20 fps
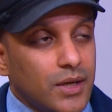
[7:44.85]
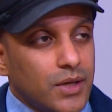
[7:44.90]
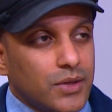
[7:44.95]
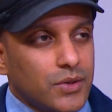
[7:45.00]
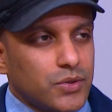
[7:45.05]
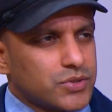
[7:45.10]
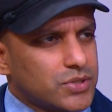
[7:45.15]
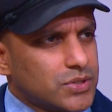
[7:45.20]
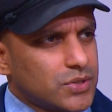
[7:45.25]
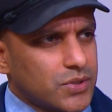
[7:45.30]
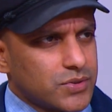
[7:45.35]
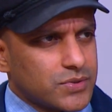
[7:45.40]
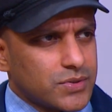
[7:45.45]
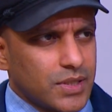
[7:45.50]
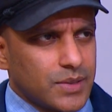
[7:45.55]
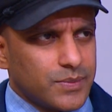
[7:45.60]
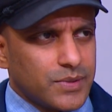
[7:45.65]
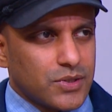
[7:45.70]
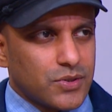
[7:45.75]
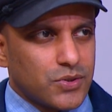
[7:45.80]
Though she's not
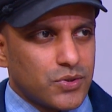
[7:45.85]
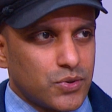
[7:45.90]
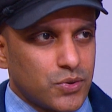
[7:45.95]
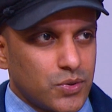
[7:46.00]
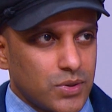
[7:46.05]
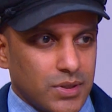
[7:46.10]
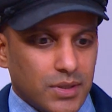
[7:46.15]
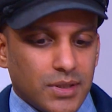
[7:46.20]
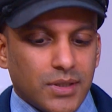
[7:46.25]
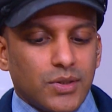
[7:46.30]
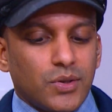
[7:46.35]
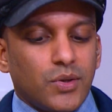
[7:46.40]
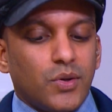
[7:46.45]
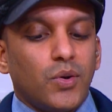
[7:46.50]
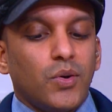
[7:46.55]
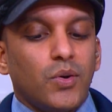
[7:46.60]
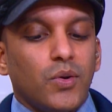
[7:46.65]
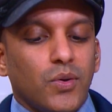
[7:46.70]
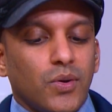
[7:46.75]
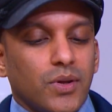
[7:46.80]
trying to be cruel at
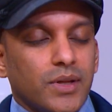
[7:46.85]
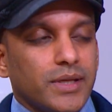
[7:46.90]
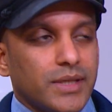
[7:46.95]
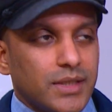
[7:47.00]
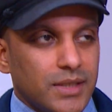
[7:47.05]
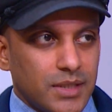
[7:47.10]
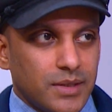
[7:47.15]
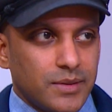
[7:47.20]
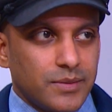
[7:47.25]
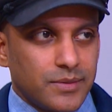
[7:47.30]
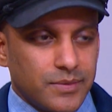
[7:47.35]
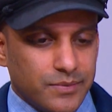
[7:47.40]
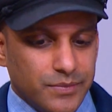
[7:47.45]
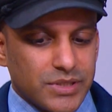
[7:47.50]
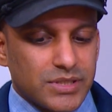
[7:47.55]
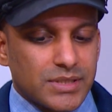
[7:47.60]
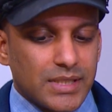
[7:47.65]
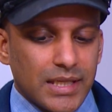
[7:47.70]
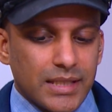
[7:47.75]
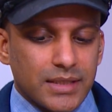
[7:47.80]
all in her
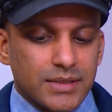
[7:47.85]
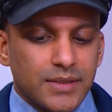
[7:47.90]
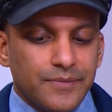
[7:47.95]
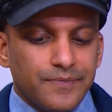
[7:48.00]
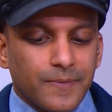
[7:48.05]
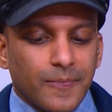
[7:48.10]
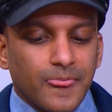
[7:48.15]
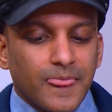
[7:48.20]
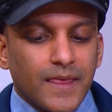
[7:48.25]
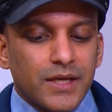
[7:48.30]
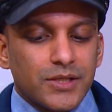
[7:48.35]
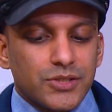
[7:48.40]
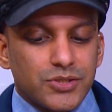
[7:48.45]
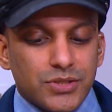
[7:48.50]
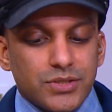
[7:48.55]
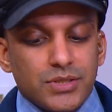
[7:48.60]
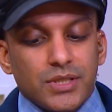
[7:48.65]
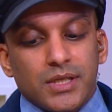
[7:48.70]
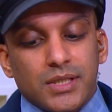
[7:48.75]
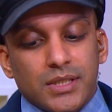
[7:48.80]
mistakes. She
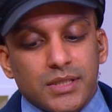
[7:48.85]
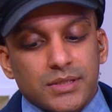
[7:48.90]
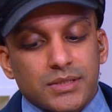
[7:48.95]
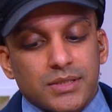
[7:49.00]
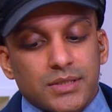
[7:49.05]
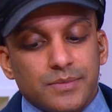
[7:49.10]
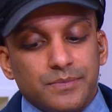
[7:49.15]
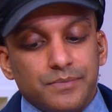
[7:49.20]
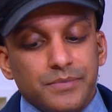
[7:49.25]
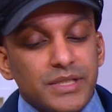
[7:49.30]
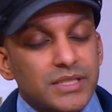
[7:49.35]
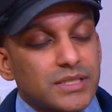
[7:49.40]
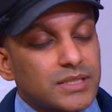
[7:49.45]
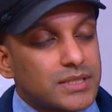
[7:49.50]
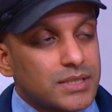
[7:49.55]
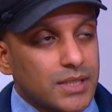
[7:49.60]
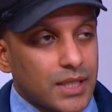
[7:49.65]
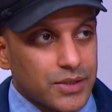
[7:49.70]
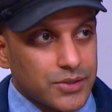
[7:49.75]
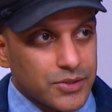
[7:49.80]
just
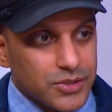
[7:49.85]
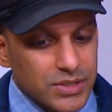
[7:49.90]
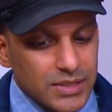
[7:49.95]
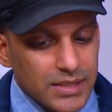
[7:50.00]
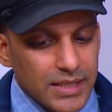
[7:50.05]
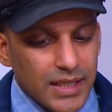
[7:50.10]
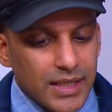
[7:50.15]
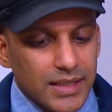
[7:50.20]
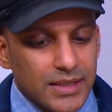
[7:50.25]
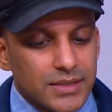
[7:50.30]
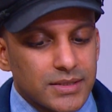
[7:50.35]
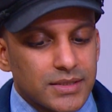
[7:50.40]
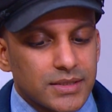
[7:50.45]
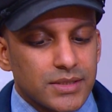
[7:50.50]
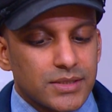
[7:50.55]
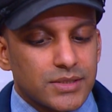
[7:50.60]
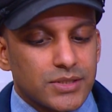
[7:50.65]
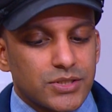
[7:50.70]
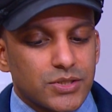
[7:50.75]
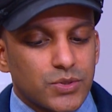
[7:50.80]
misunderstands
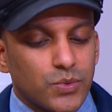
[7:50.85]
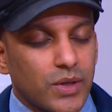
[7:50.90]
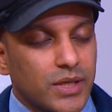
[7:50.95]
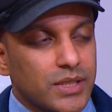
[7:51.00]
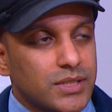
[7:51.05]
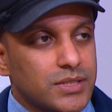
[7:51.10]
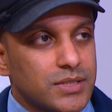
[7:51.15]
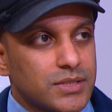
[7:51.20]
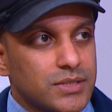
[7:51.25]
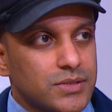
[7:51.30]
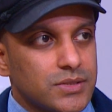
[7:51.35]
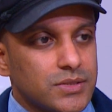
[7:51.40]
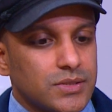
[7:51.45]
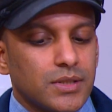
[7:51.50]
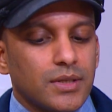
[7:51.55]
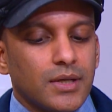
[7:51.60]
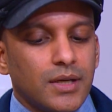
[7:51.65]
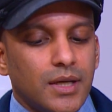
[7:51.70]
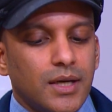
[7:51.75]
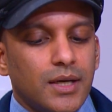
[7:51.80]
the situations,
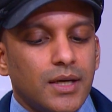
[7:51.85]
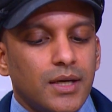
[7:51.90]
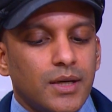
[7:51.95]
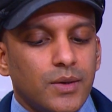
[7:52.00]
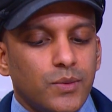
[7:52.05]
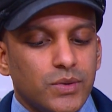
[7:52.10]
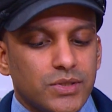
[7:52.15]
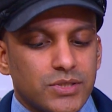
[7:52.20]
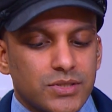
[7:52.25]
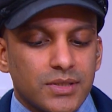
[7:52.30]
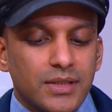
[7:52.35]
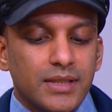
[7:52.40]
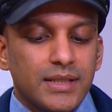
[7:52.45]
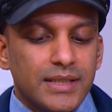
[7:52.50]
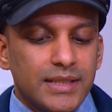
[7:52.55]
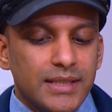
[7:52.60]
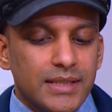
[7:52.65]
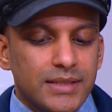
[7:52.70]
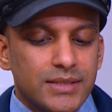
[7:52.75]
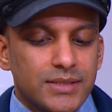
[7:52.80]
which
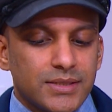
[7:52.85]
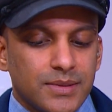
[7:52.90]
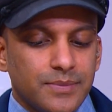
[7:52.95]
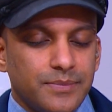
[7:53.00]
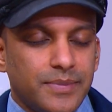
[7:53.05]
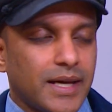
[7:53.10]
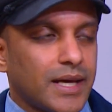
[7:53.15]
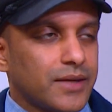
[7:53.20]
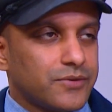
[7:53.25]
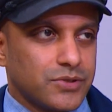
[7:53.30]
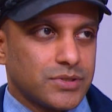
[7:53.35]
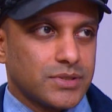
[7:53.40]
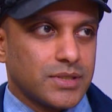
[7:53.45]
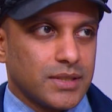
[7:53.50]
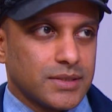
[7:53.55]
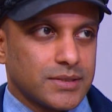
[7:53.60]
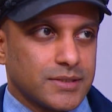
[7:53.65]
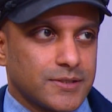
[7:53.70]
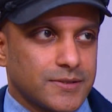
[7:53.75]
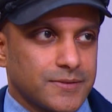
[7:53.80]
leads to bad
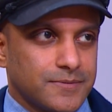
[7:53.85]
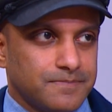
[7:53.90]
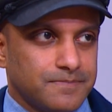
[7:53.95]
results.